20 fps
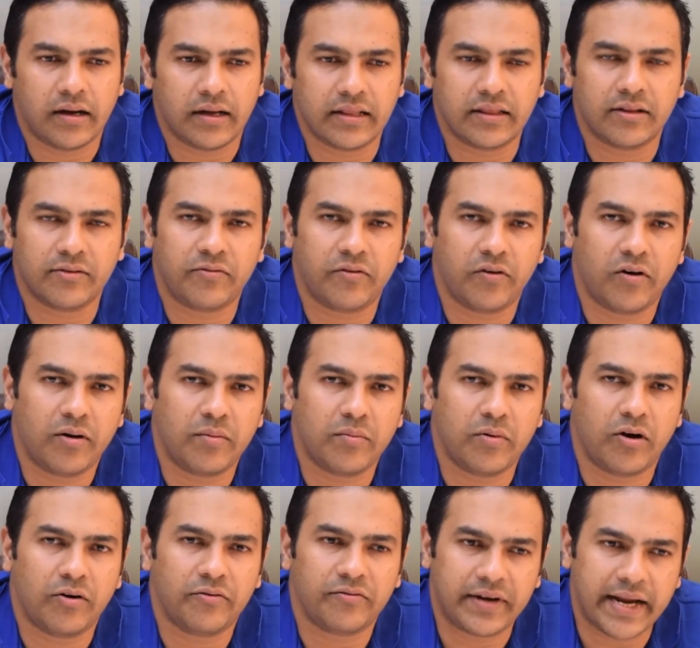in the
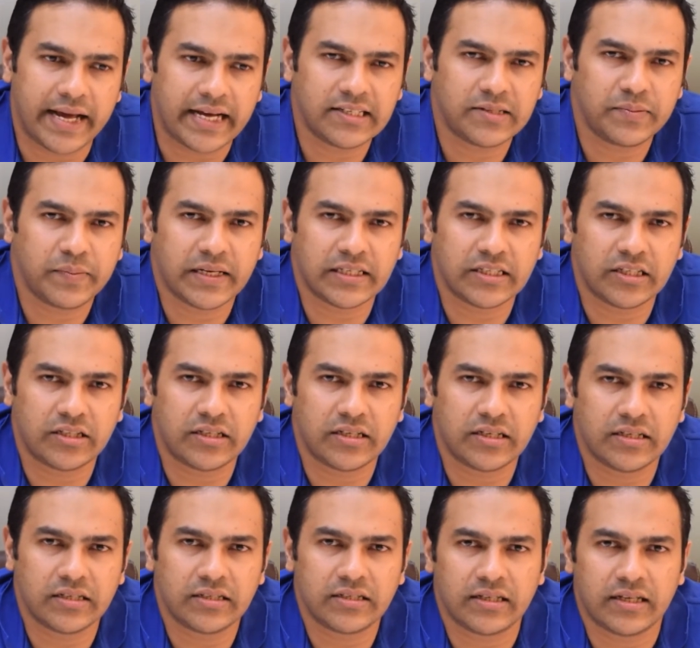form of text
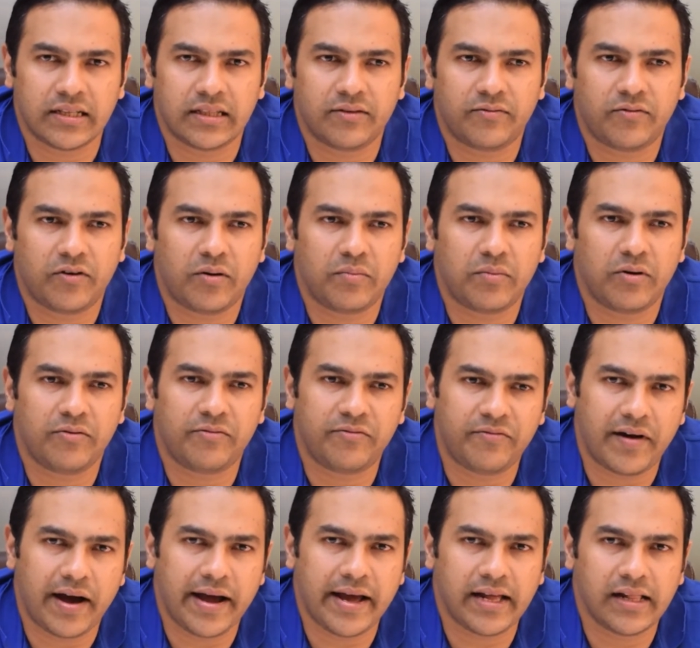messages, in the form of
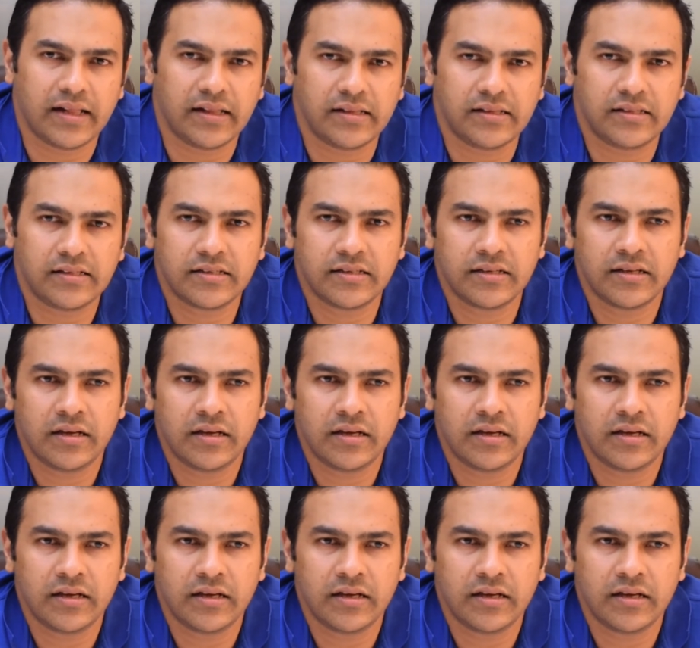files,